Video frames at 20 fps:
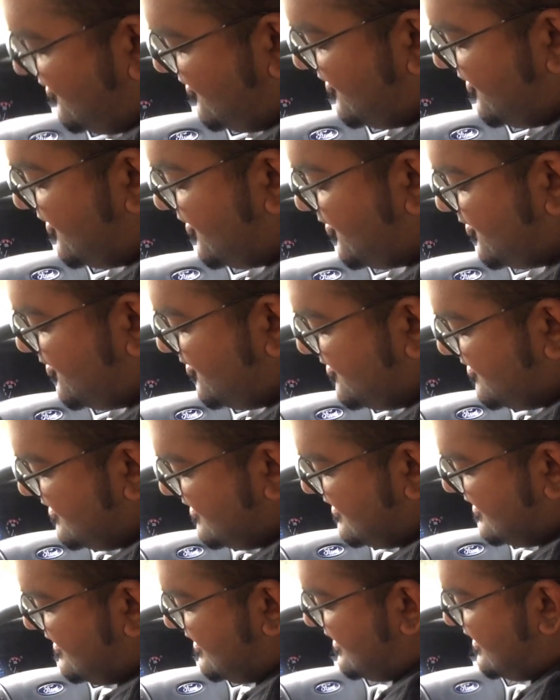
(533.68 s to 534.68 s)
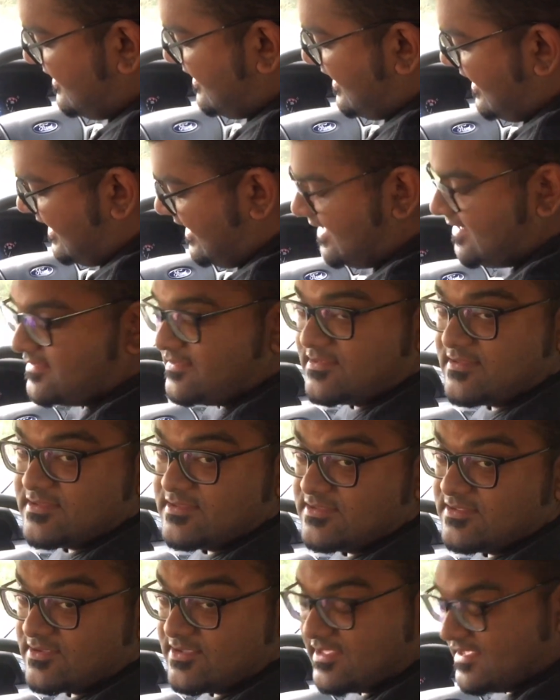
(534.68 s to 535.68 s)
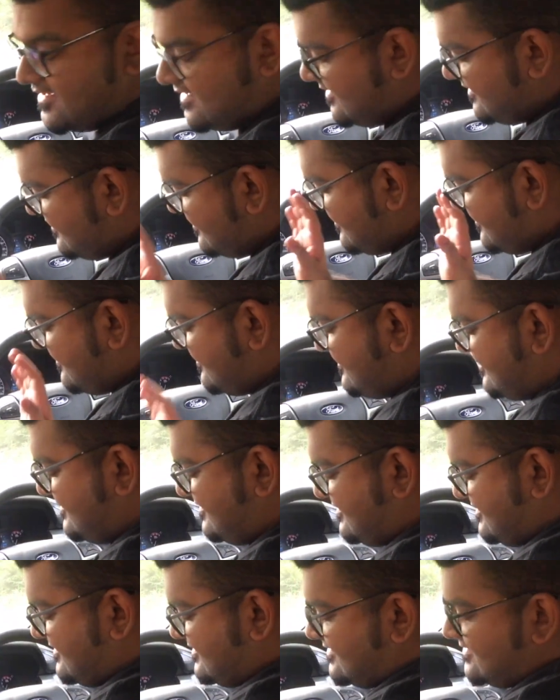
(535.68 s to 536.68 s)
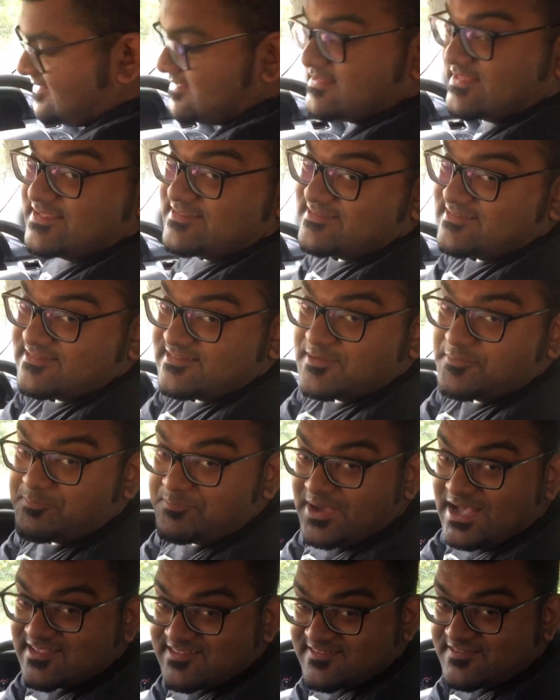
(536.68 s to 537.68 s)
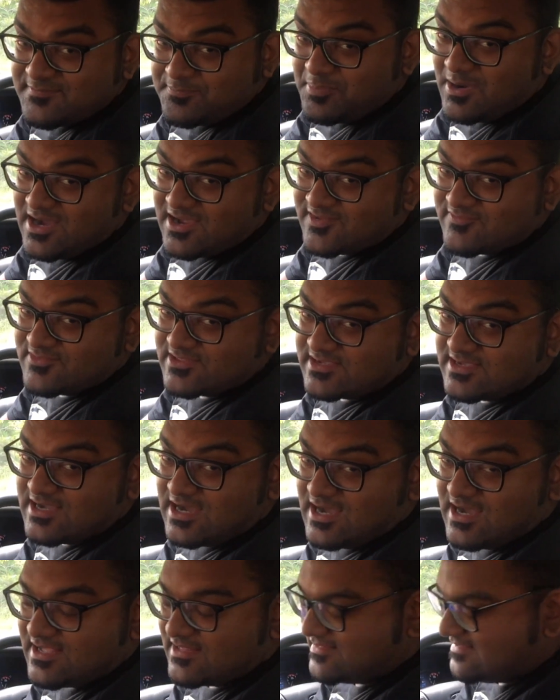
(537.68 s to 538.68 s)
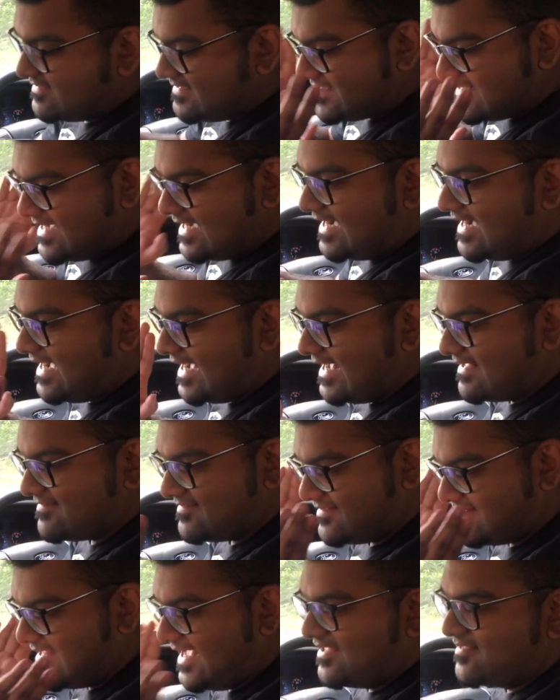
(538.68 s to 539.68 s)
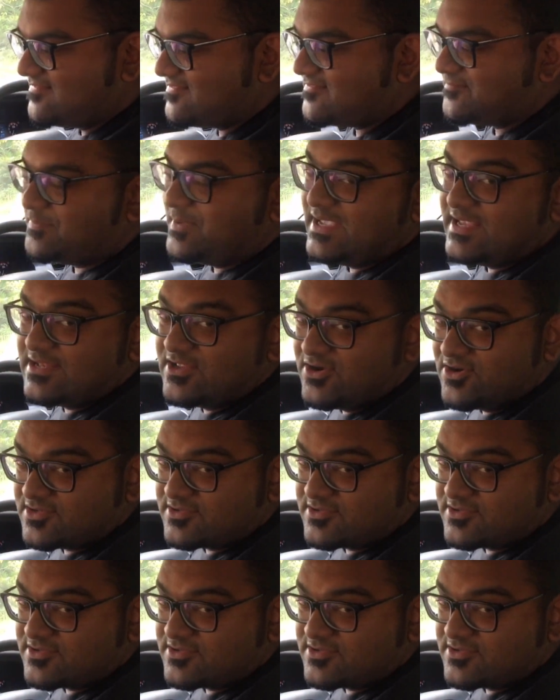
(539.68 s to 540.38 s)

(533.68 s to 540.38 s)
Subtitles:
for low, and your gear. This is the best part of the car. This car has a 10-speed